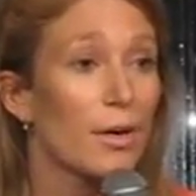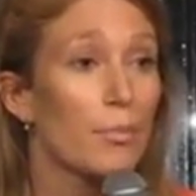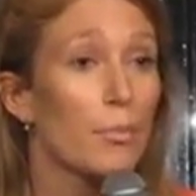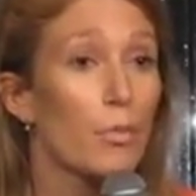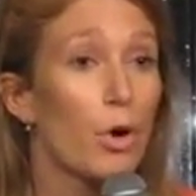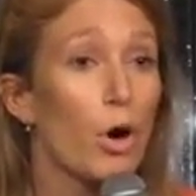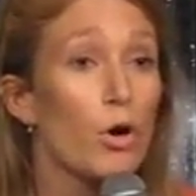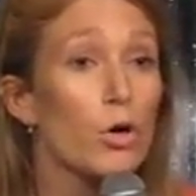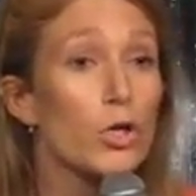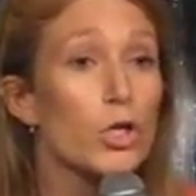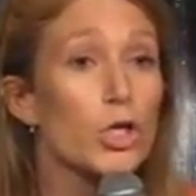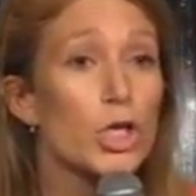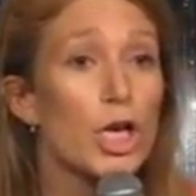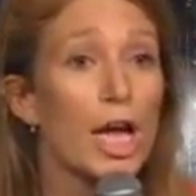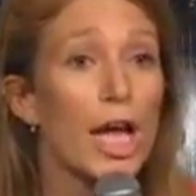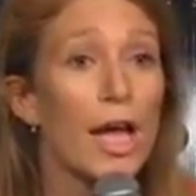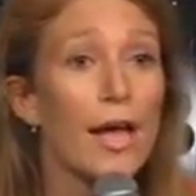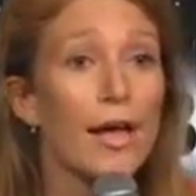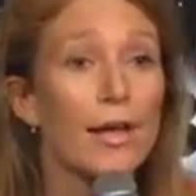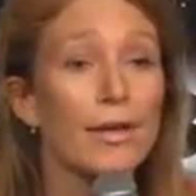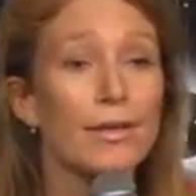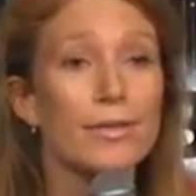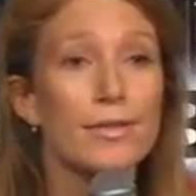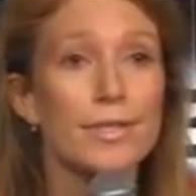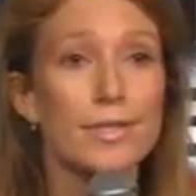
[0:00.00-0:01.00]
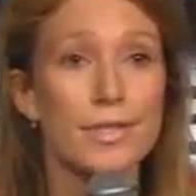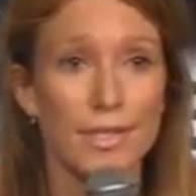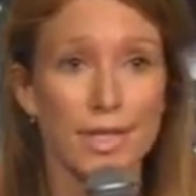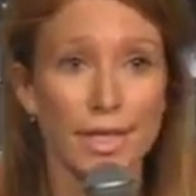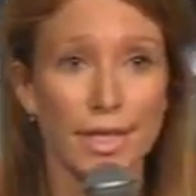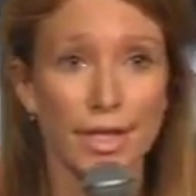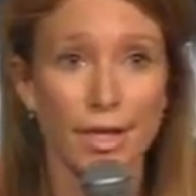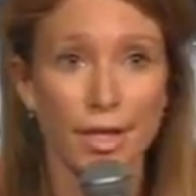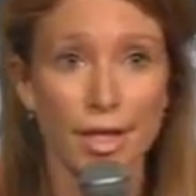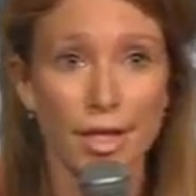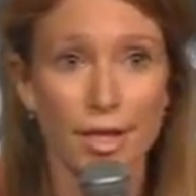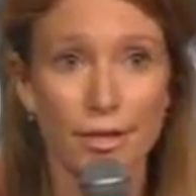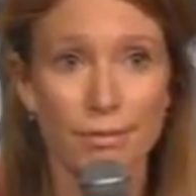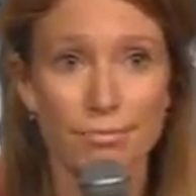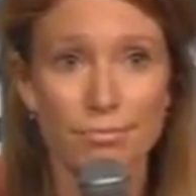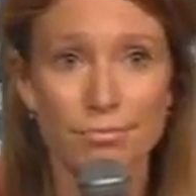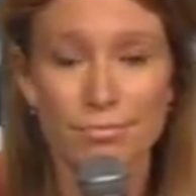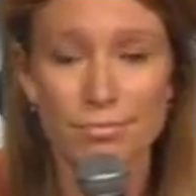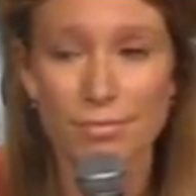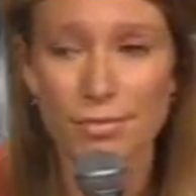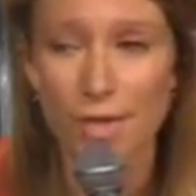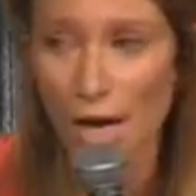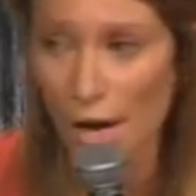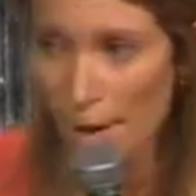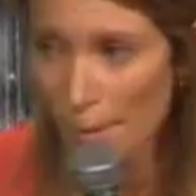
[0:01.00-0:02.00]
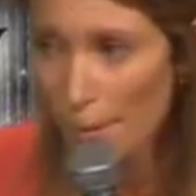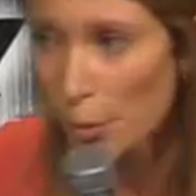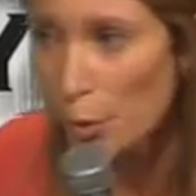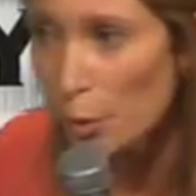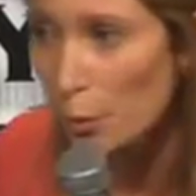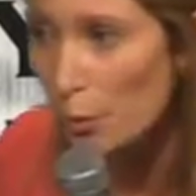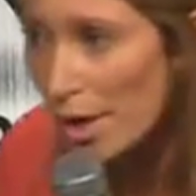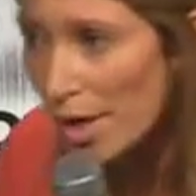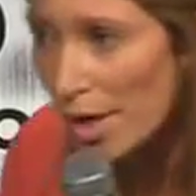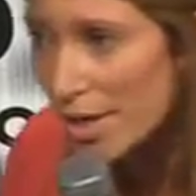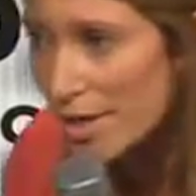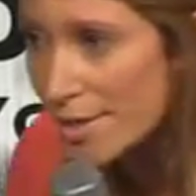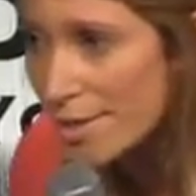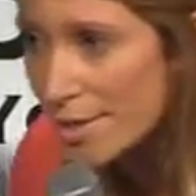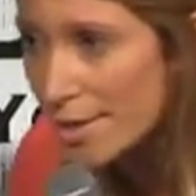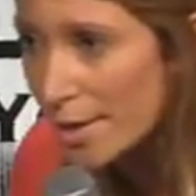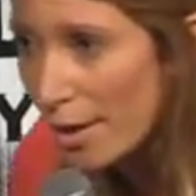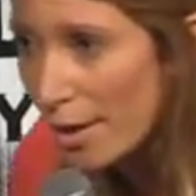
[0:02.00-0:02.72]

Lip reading: Moshe Singer, Upper West